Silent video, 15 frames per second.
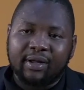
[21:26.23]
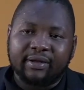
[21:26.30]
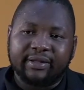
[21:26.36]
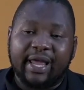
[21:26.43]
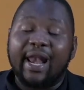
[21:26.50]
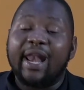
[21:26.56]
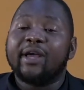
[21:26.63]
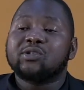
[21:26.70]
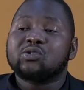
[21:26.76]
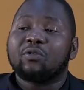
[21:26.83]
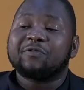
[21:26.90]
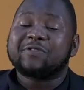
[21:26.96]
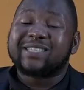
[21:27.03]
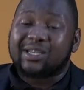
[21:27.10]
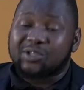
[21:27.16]
The likes of
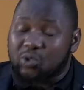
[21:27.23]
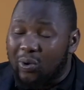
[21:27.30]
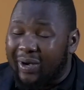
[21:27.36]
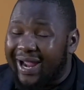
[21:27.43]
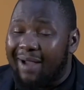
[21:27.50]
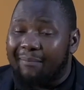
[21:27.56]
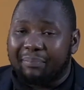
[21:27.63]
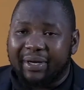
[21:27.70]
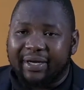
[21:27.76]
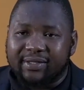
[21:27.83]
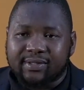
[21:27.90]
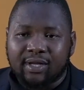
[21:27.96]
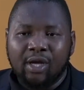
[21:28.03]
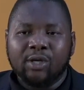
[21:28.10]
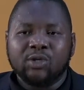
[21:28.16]
Sasol
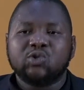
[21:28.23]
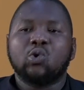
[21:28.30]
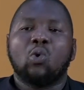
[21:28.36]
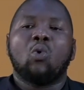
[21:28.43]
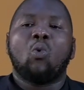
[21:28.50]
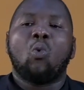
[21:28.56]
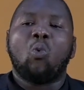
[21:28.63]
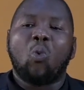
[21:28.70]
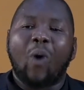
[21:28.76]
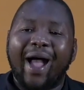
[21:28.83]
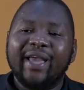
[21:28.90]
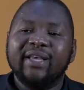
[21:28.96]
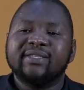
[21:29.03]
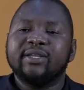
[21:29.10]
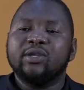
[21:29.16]
companies. So
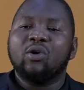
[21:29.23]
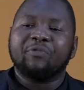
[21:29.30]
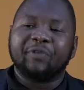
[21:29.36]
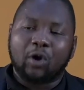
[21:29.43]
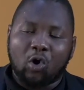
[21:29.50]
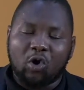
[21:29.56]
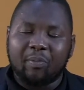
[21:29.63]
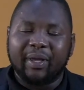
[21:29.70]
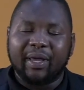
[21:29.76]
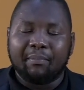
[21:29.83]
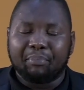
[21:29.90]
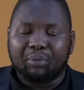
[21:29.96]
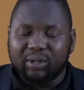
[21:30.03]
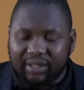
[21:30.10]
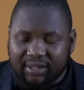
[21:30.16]
why is it of economic
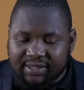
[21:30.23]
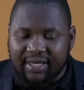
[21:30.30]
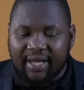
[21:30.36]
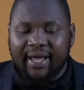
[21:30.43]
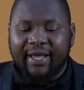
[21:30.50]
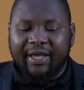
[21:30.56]
importance?